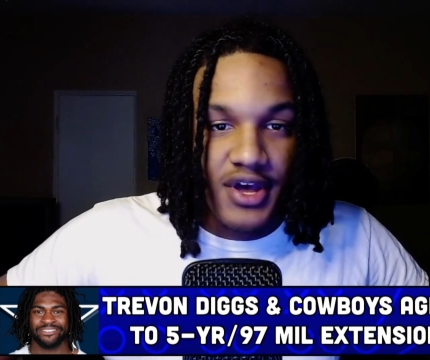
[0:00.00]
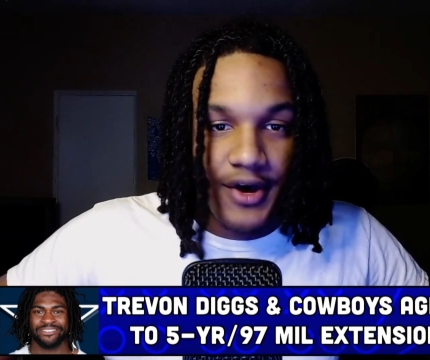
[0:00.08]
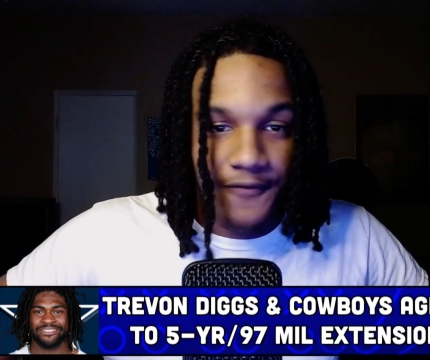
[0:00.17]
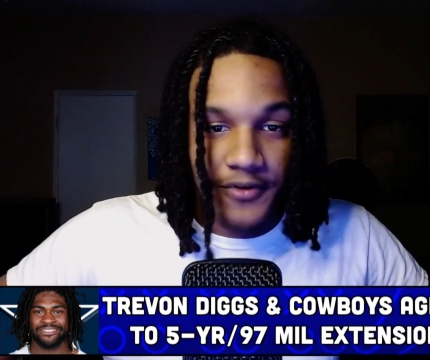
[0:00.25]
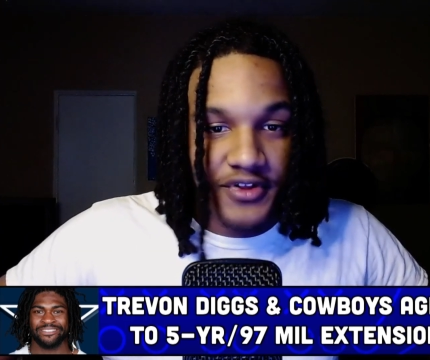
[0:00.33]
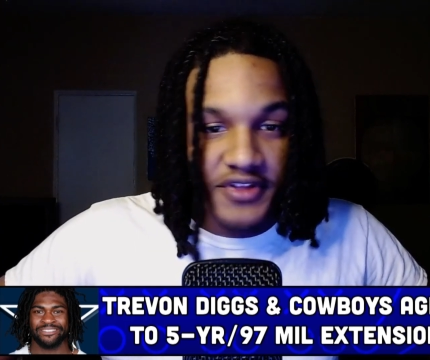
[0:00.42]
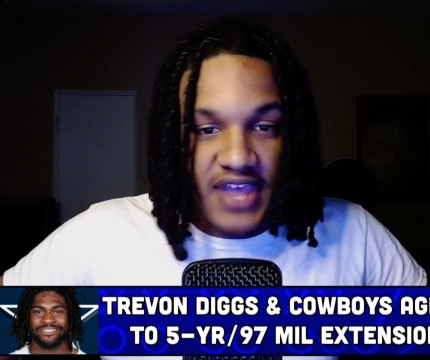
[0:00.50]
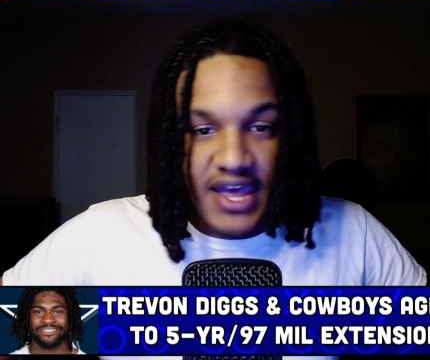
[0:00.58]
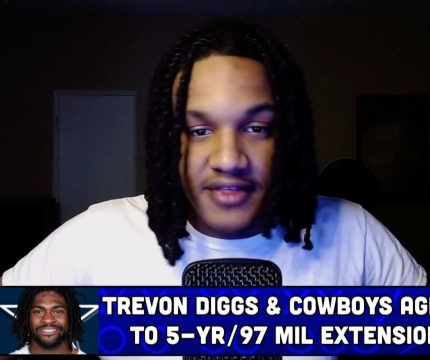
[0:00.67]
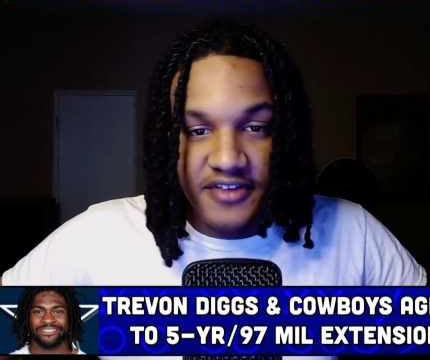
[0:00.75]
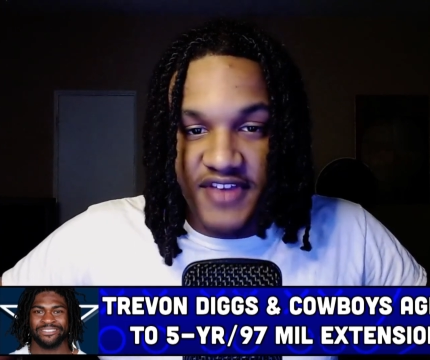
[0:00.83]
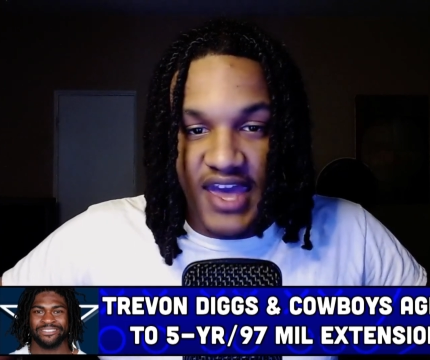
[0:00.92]
Speaker 1: for the Dallas
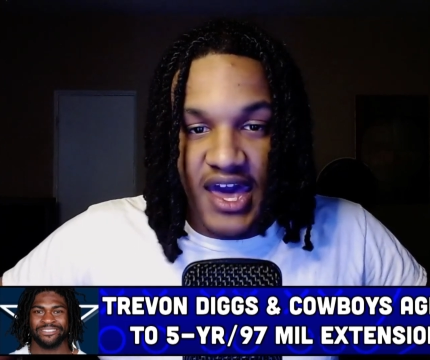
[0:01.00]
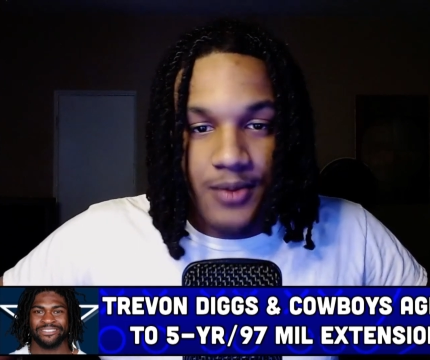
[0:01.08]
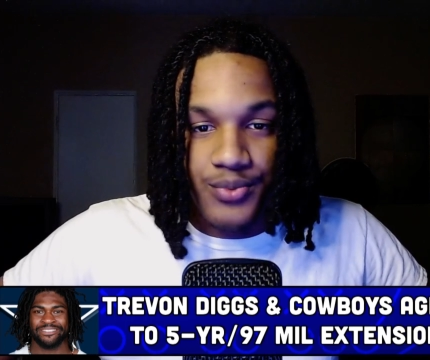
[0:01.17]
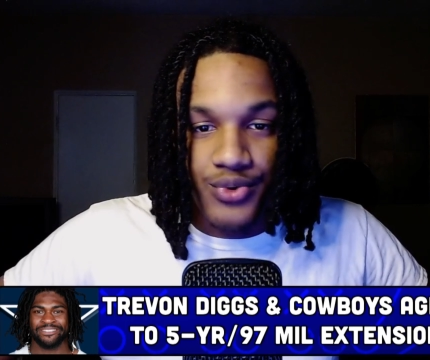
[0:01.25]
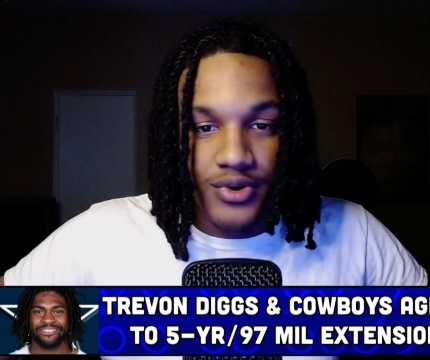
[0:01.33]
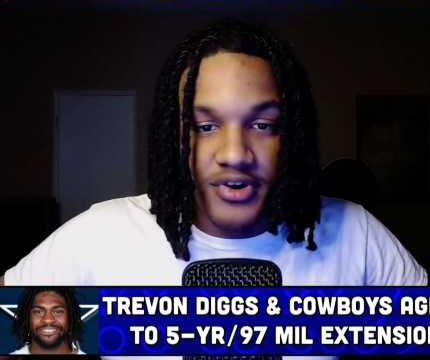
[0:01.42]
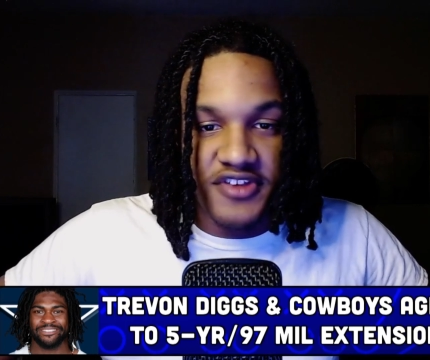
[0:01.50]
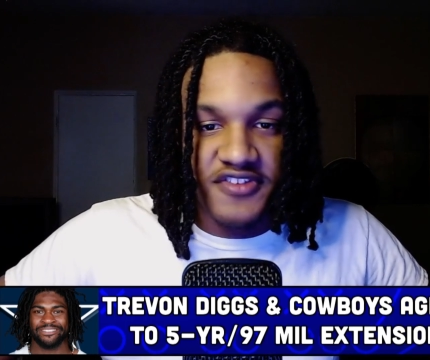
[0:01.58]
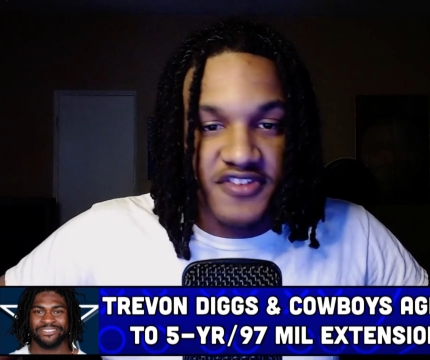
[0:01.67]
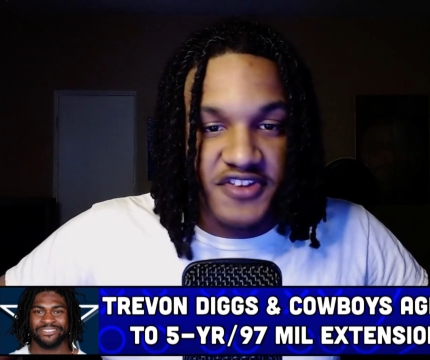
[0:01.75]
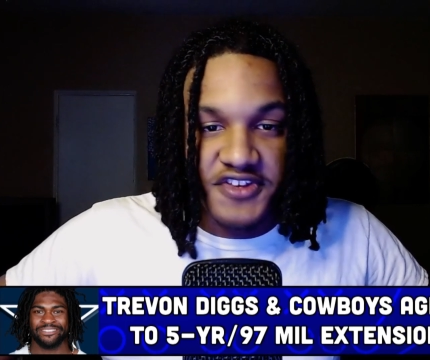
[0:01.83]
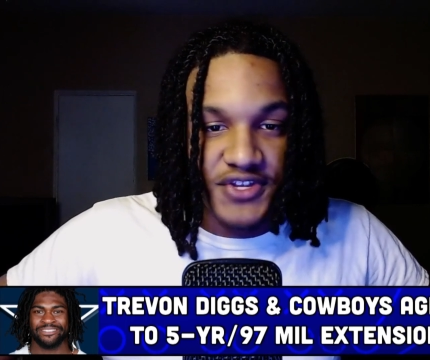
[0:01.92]
Cowboys,
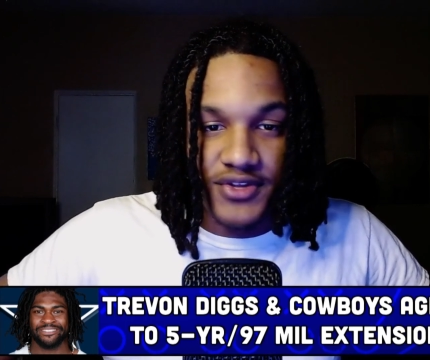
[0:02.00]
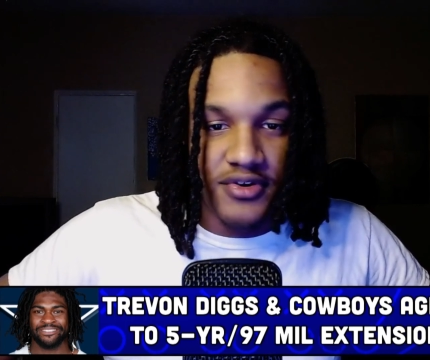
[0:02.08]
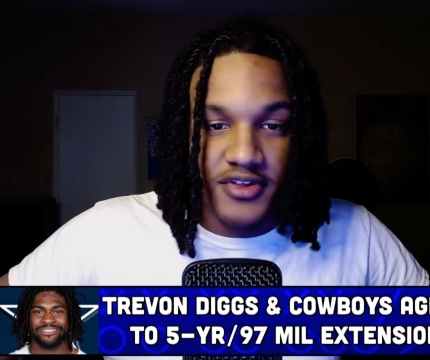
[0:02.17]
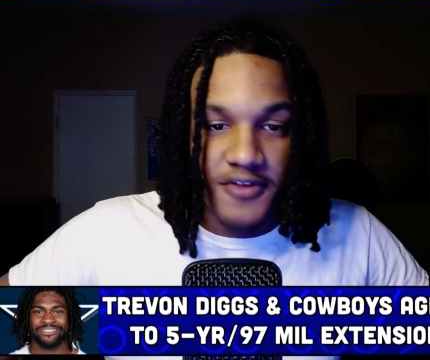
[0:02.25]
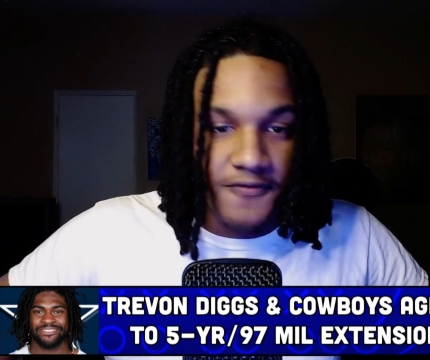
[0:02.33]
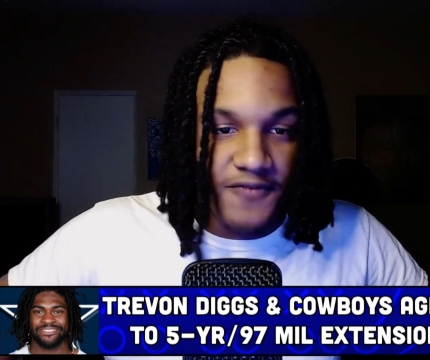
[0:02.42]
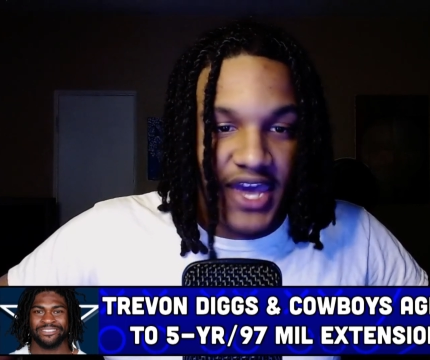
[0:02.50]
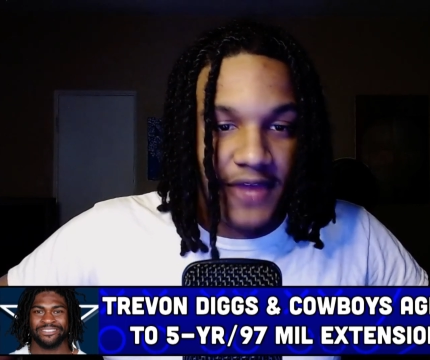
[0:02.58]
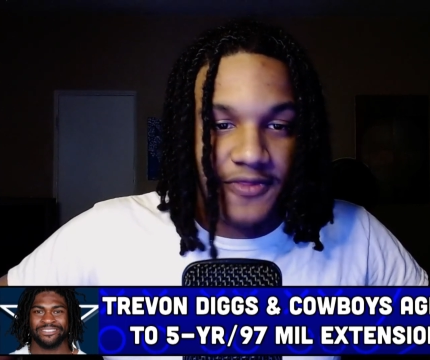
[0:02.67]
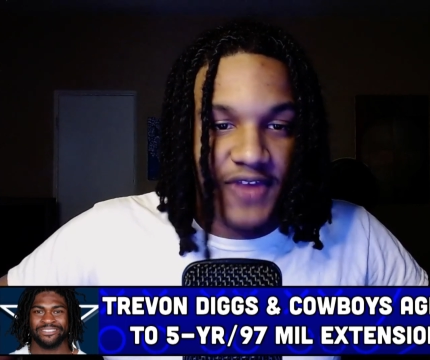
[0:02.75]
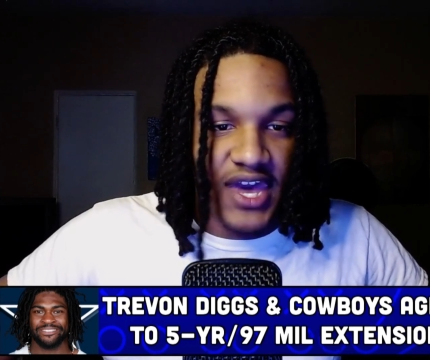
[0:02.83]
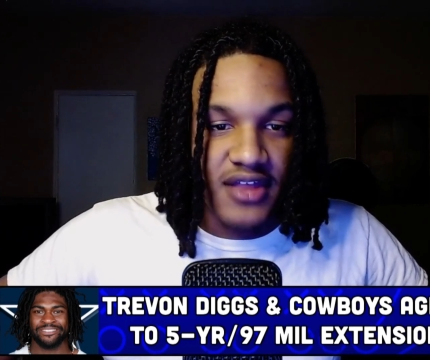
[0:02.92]
considering the fact
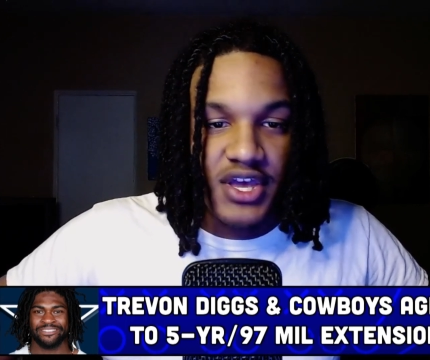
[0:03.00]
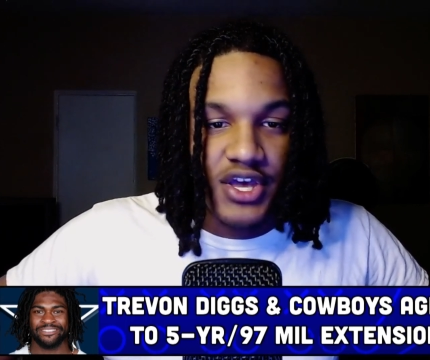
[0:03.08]
that